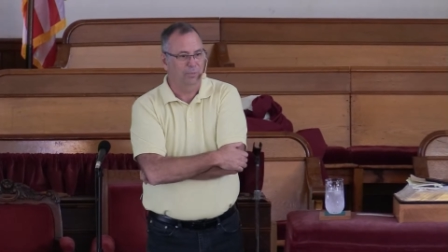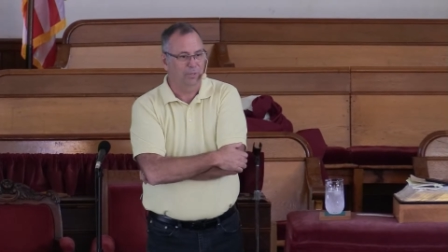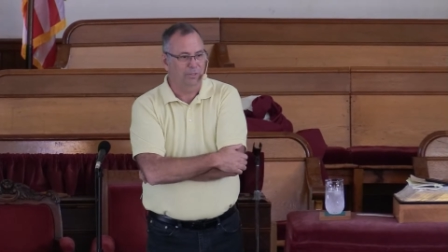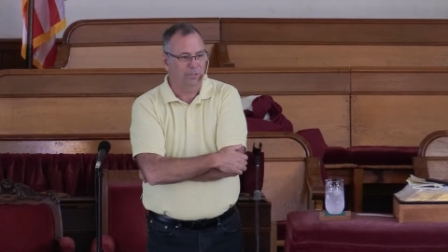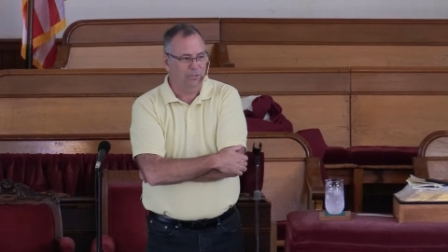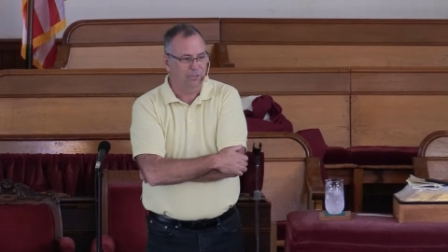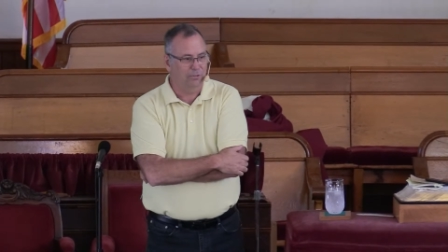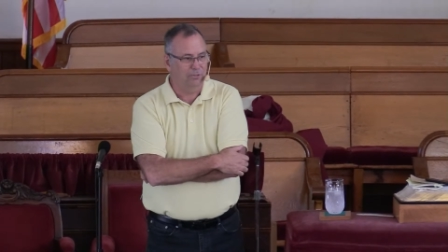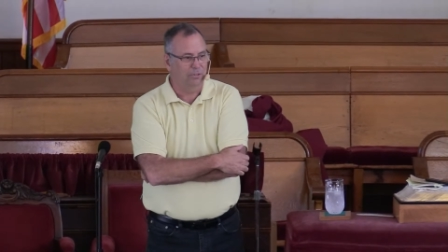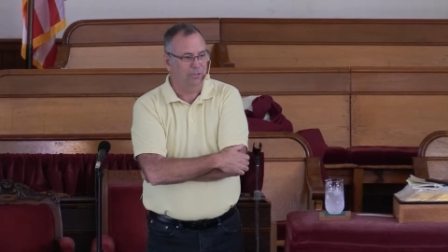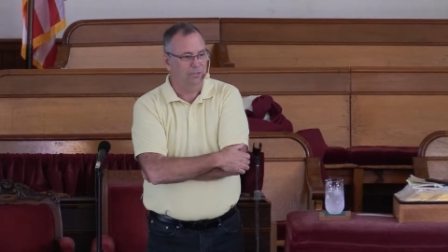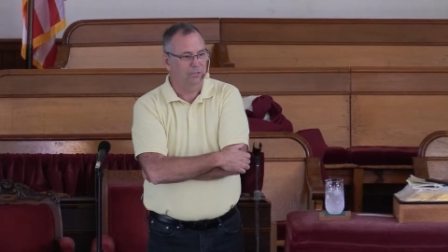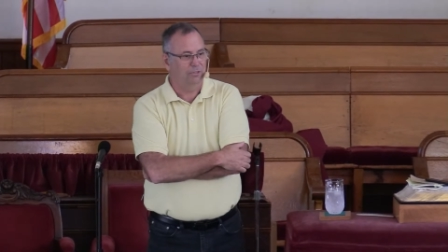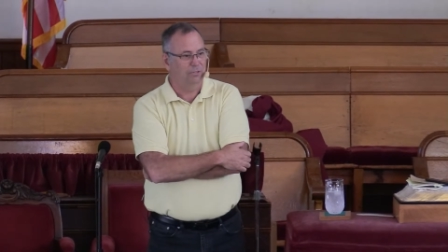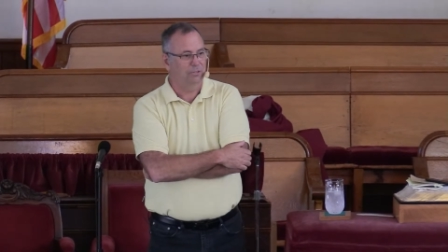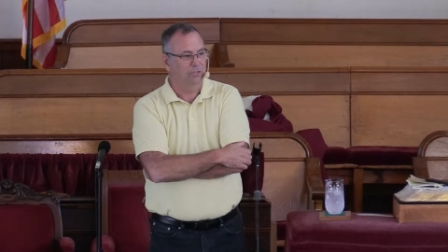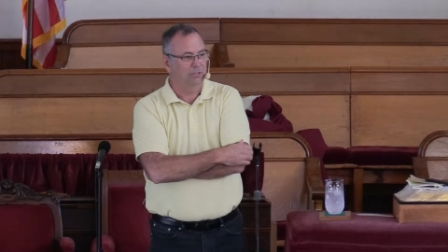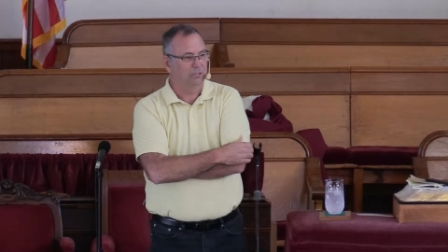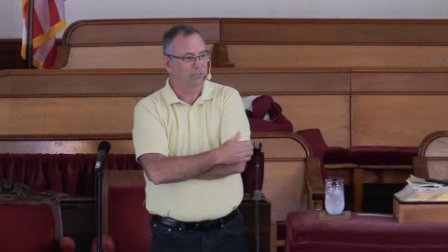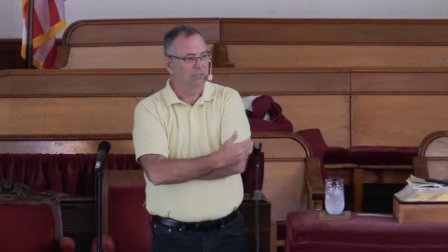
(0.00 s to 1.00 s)
because he's
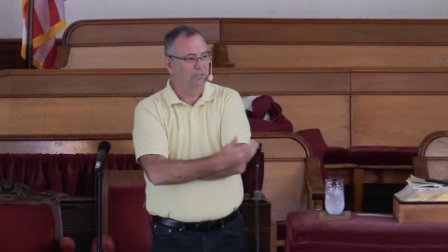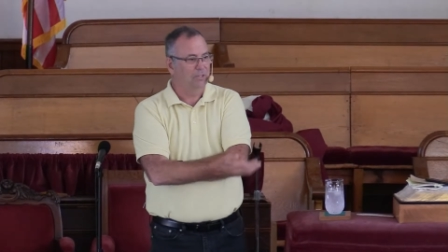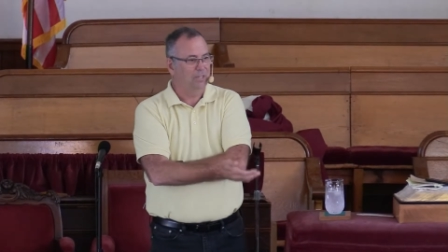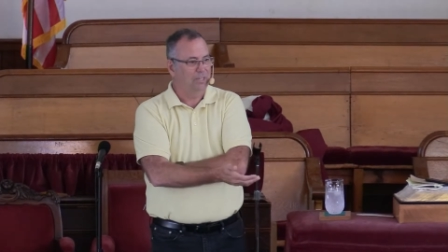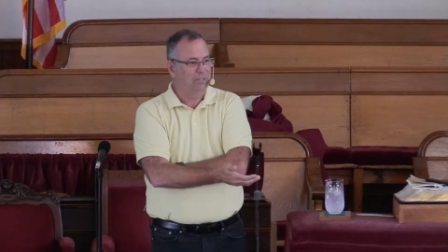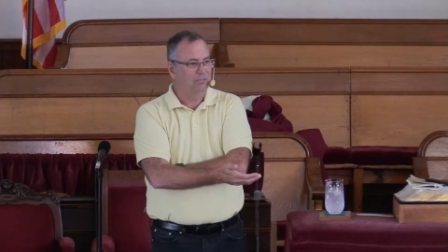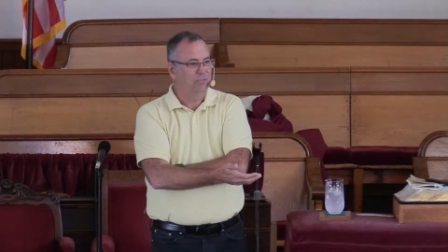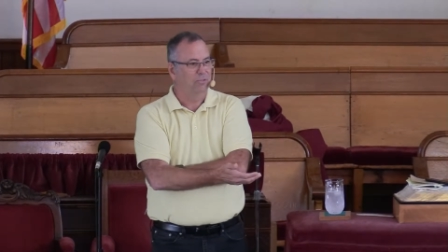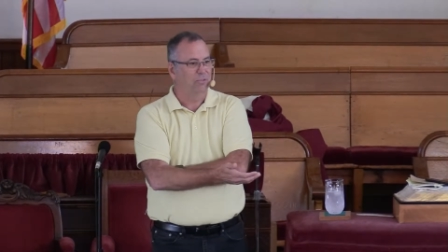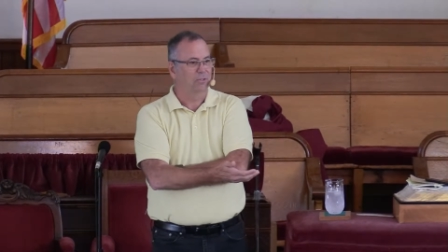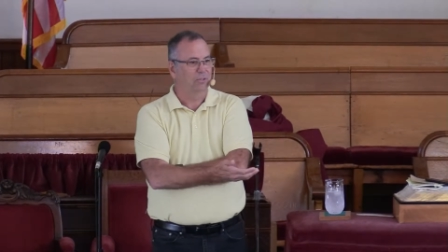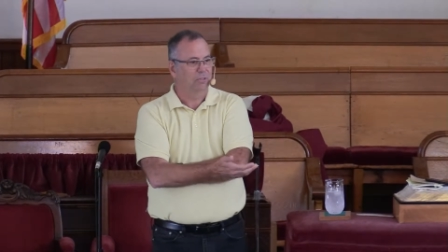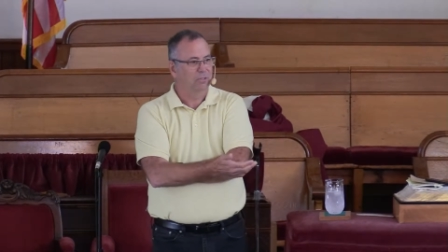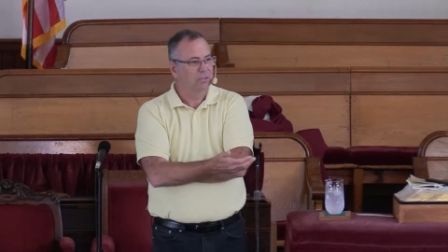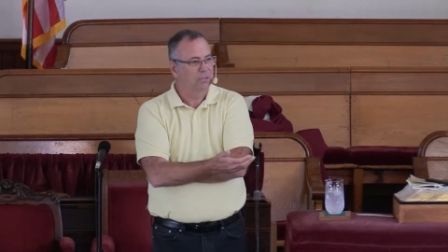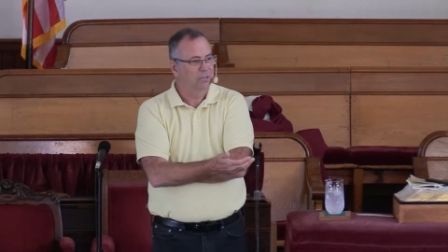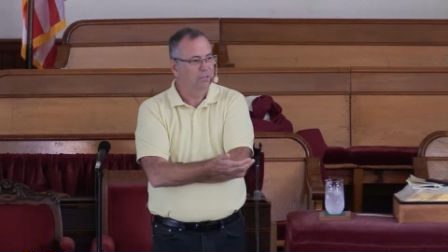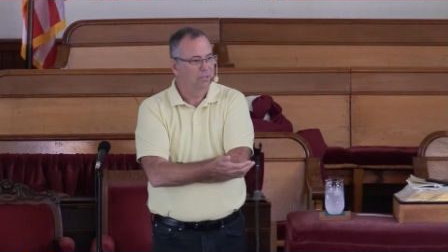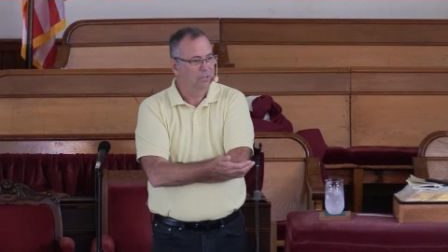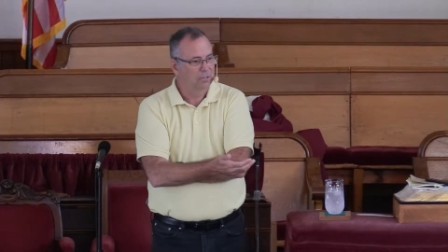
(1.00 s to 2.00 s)
the Savior
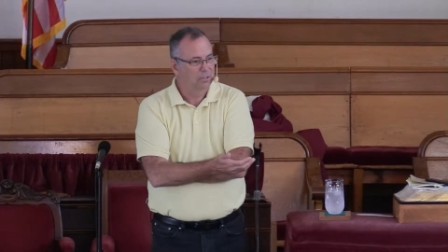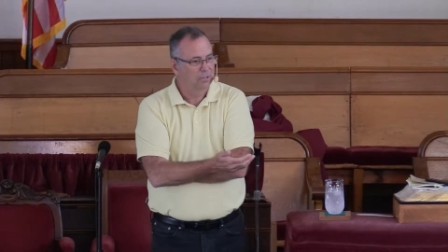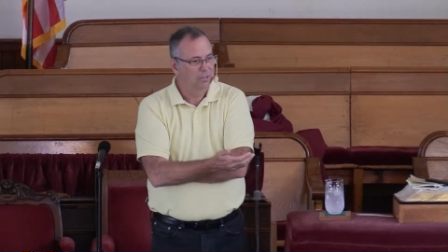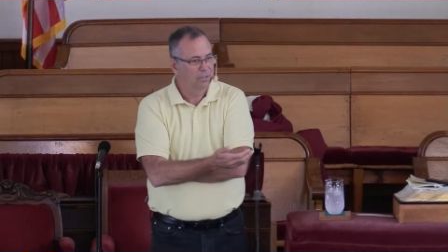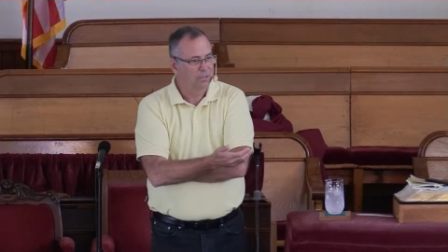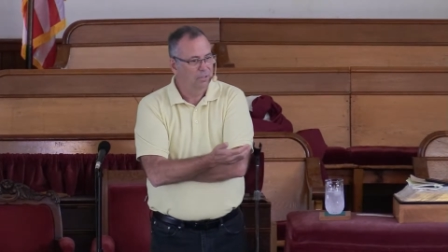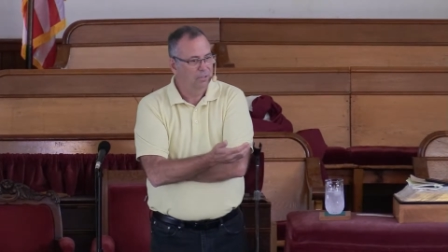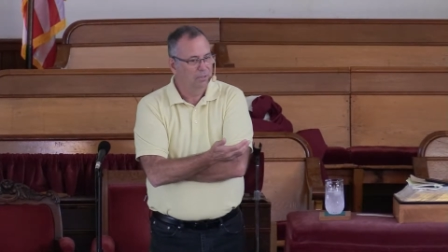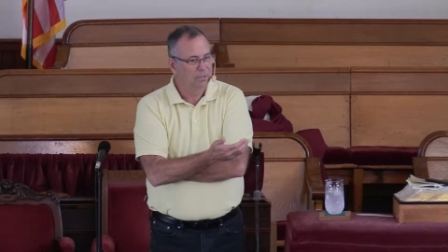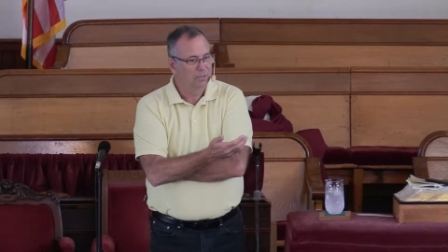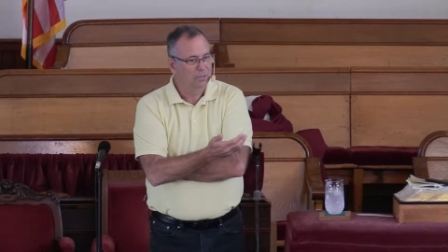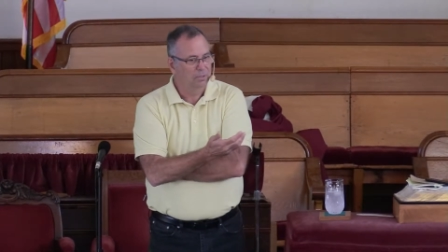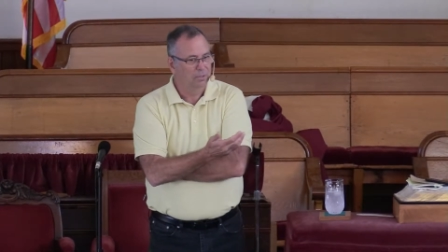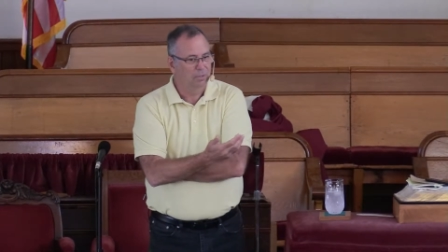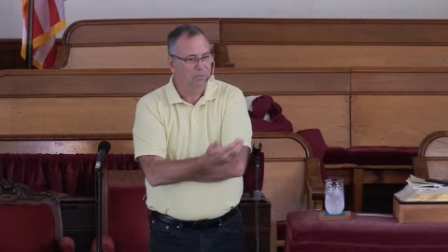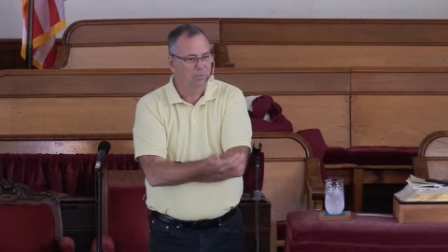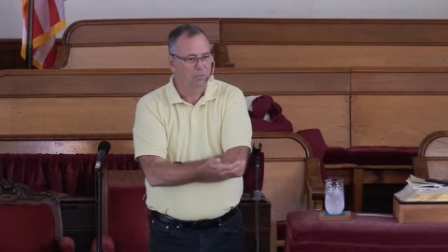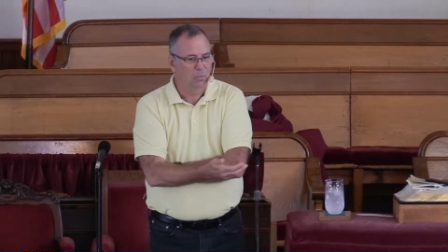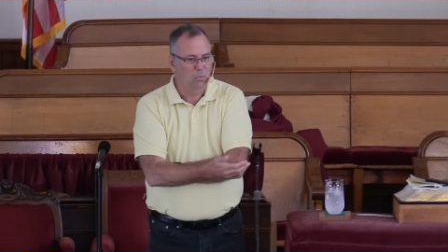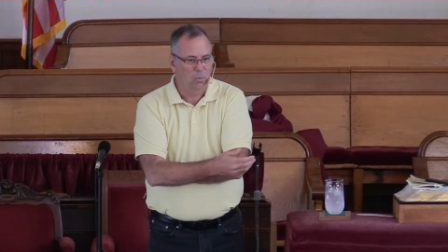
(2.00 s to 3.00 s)

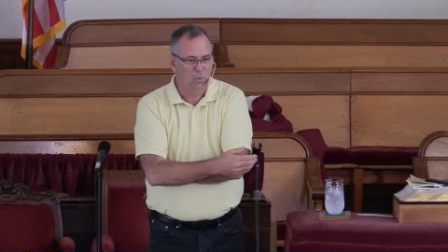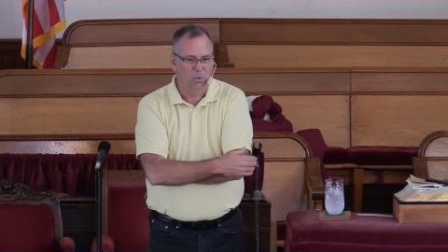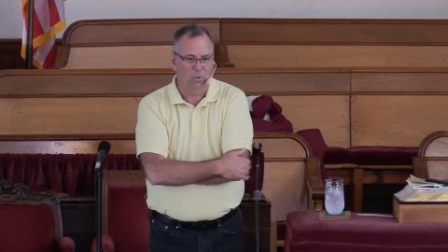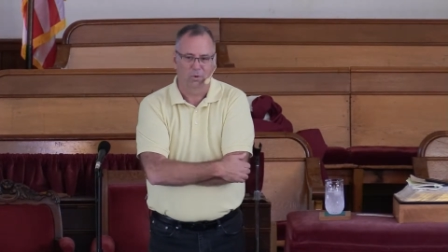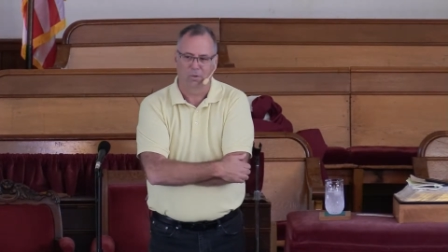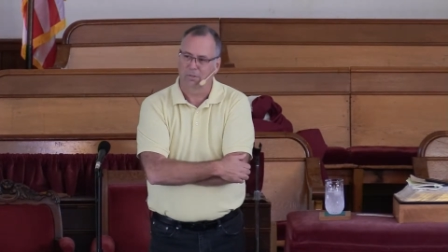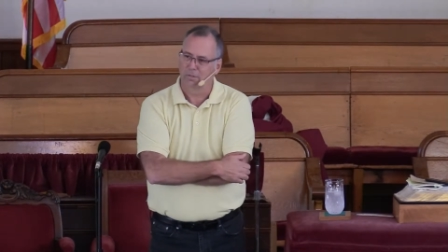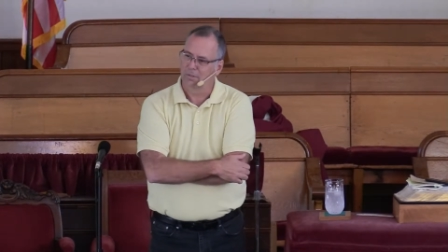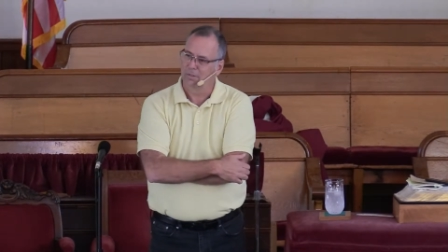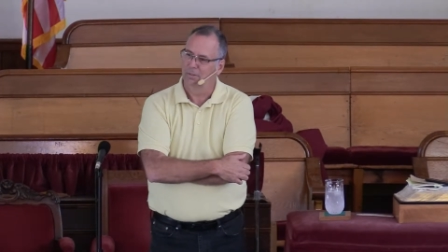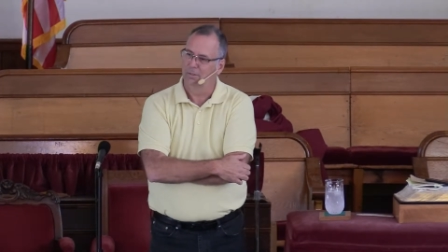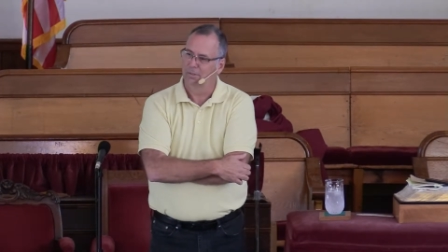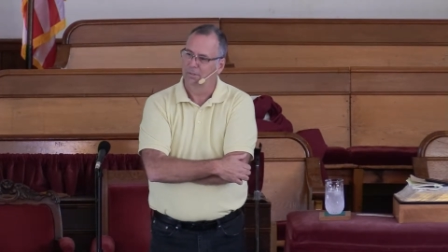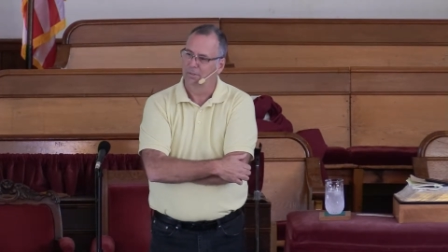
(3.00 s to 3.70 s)
of the world.